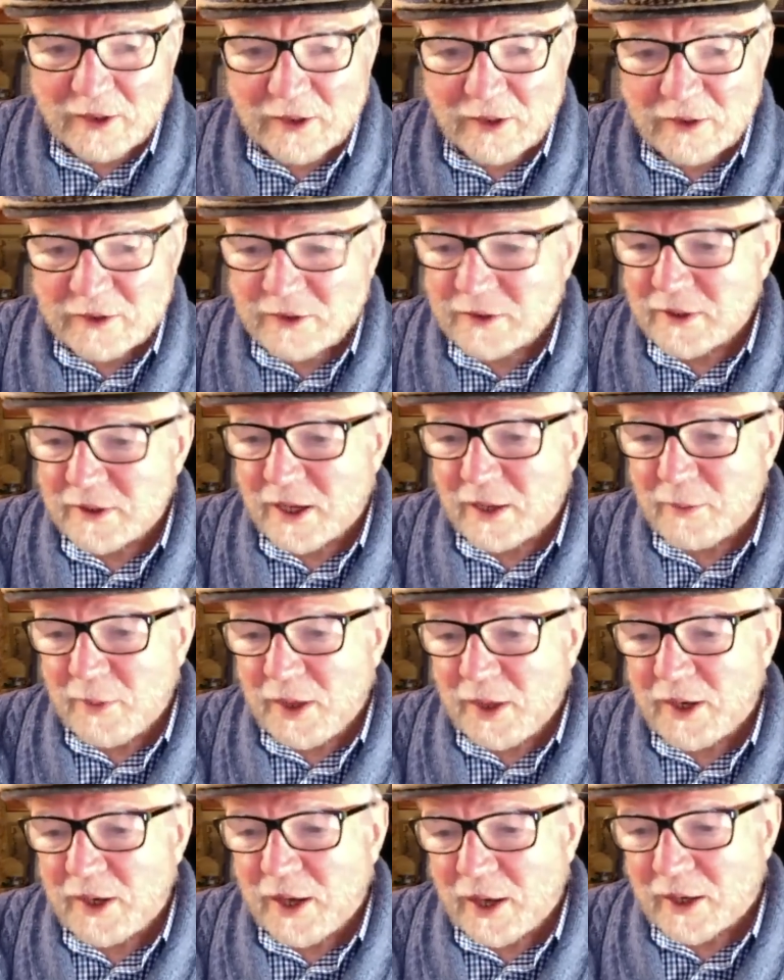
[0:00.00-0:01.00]
It's not
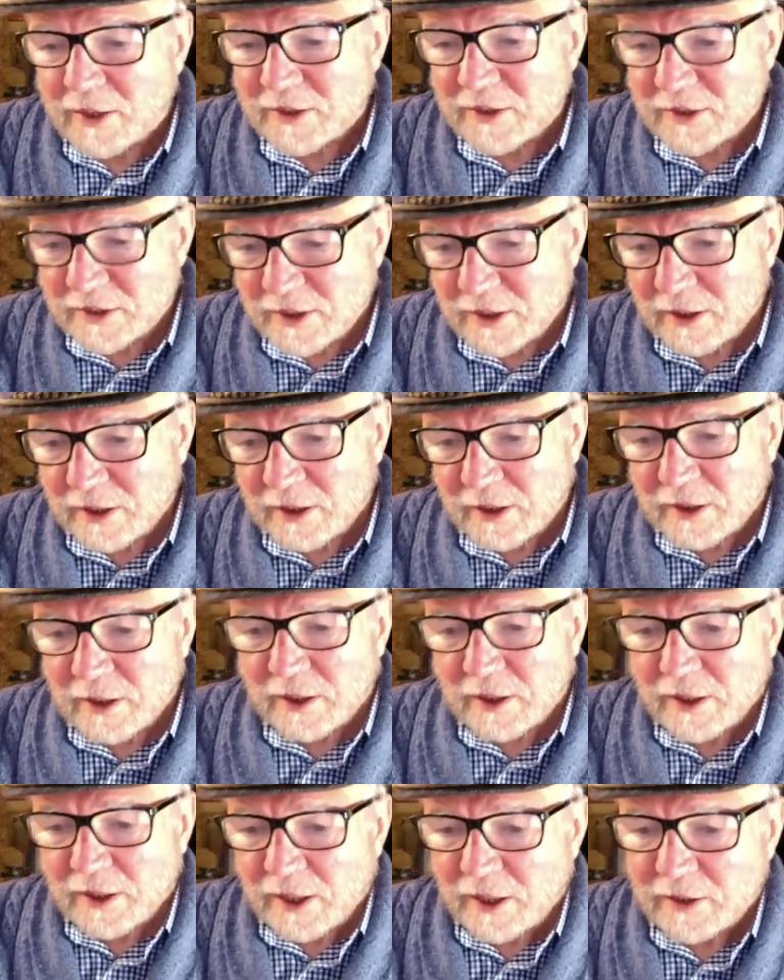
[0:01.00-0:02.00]
made out of
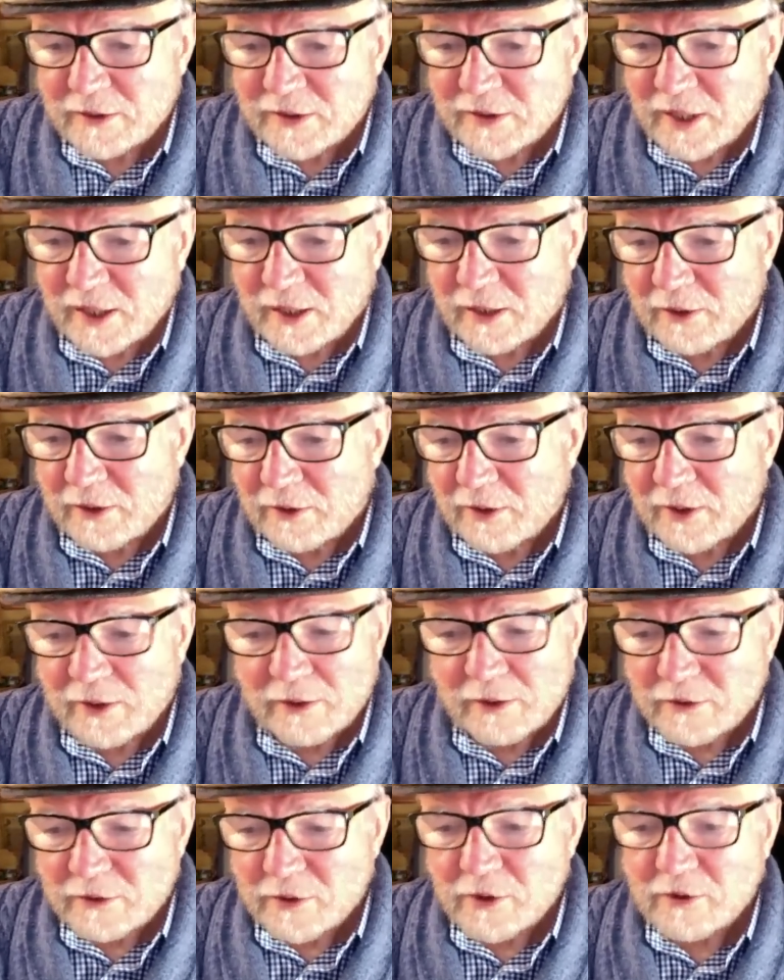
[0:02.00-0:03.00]
silicon. How's that, Eric?
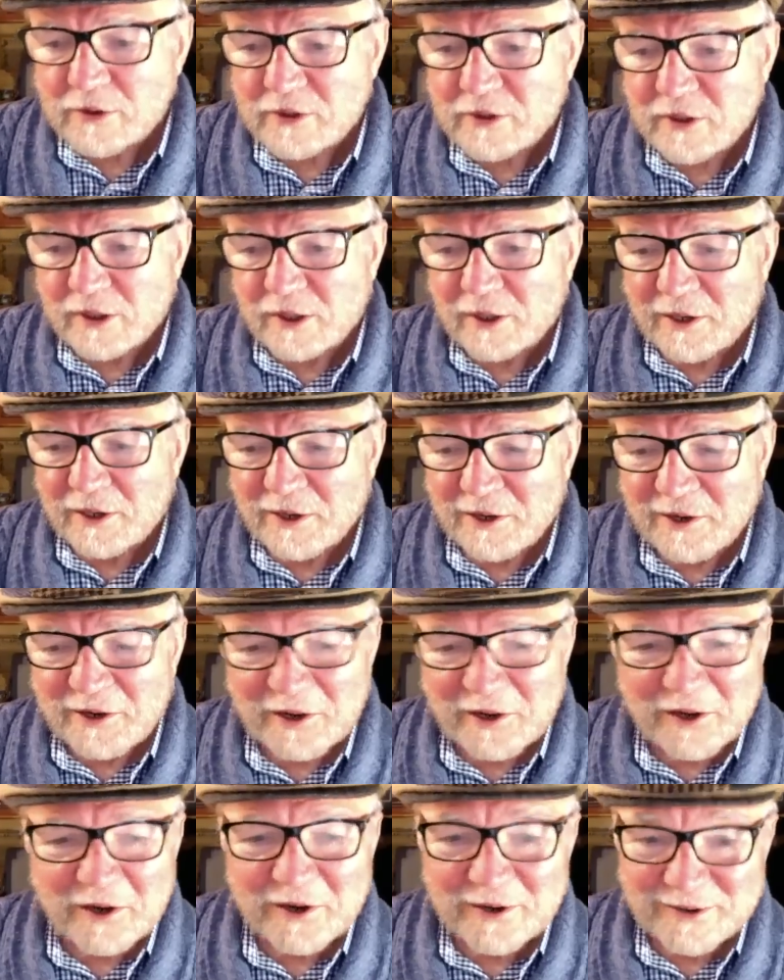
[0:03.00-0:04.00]
There's no silicon
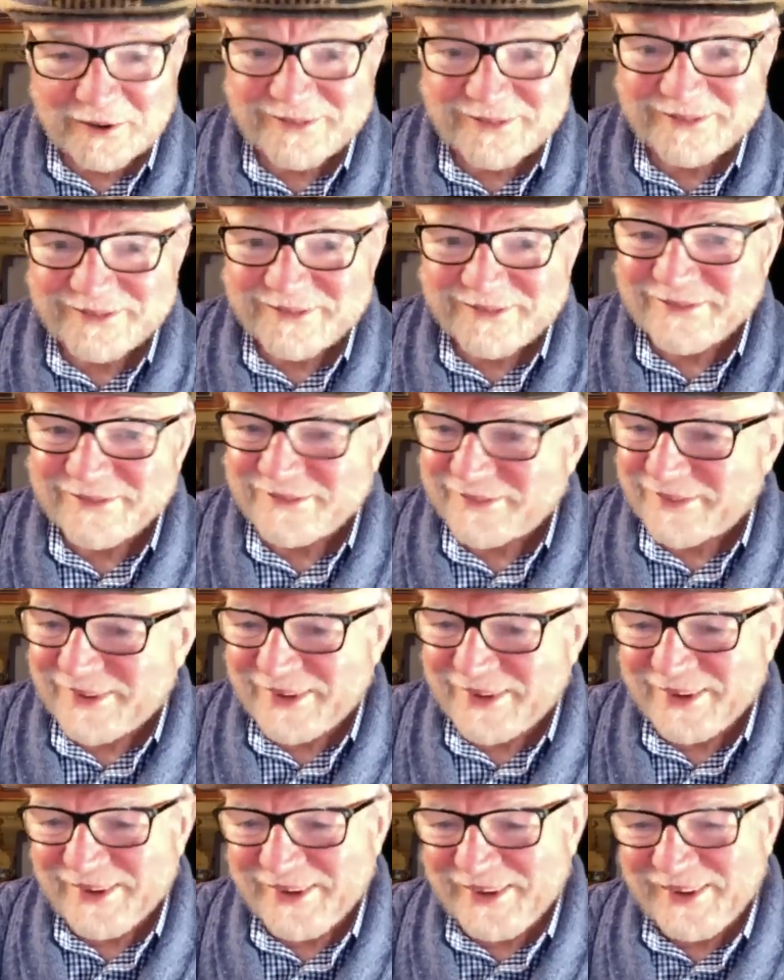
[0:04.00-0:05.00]

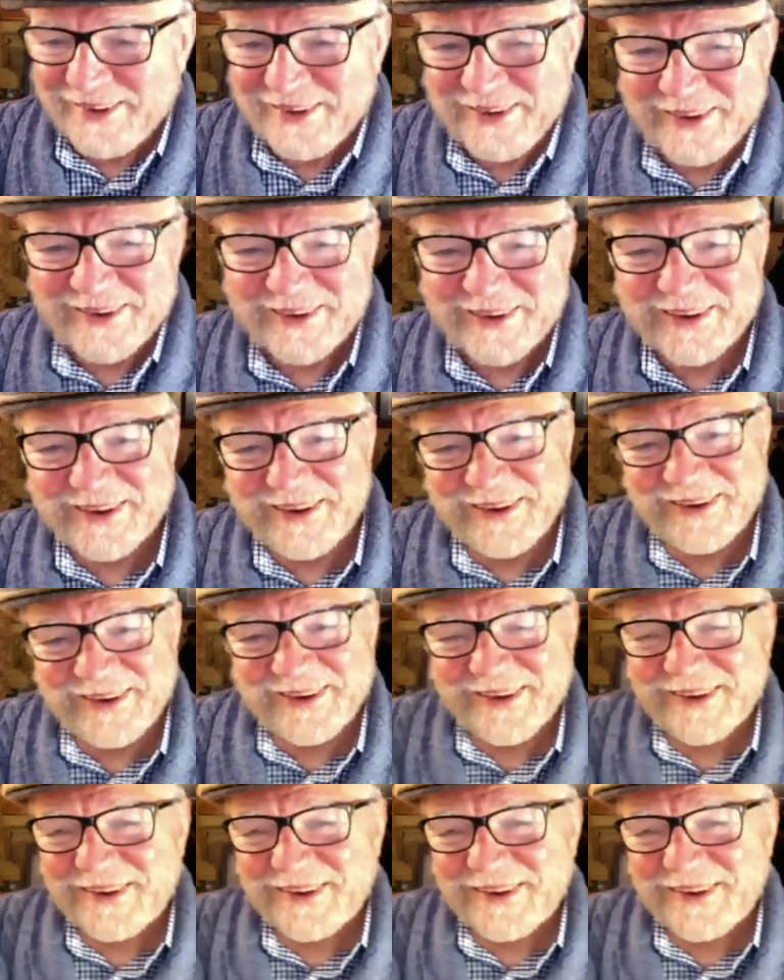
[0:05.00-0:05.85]
in it.